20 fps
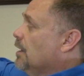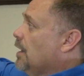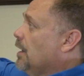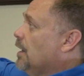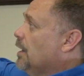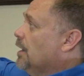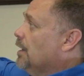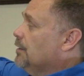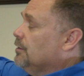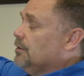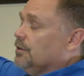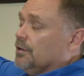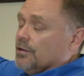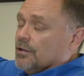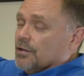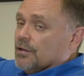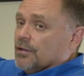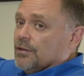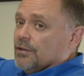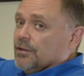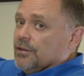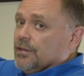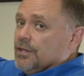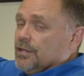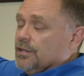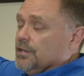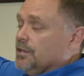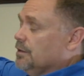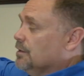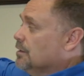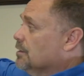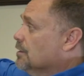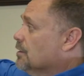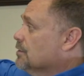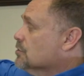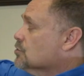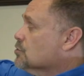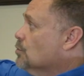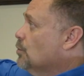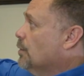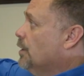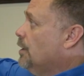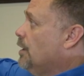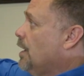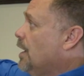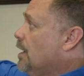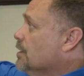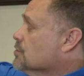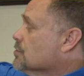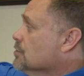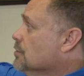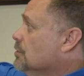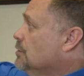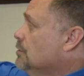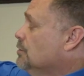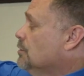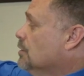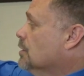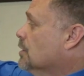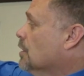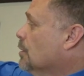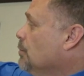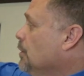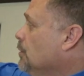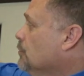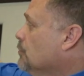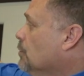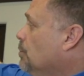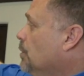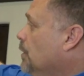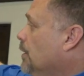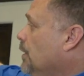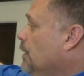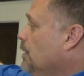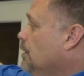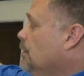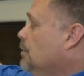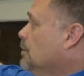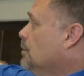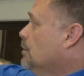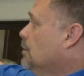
and the square axle come into play.